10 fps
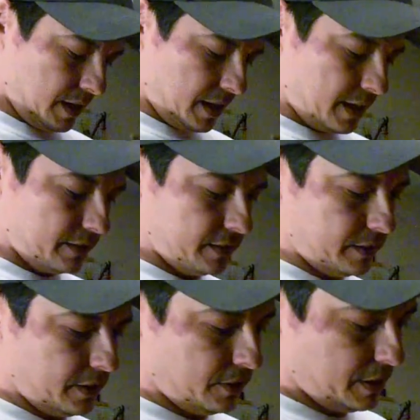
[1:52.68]

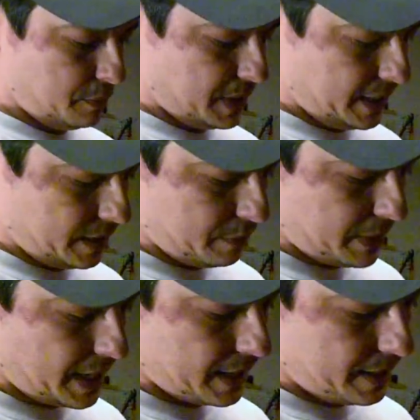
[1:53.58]
Slowly peel it
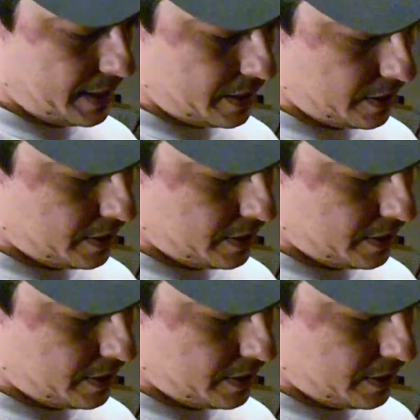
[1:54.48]
back, you know?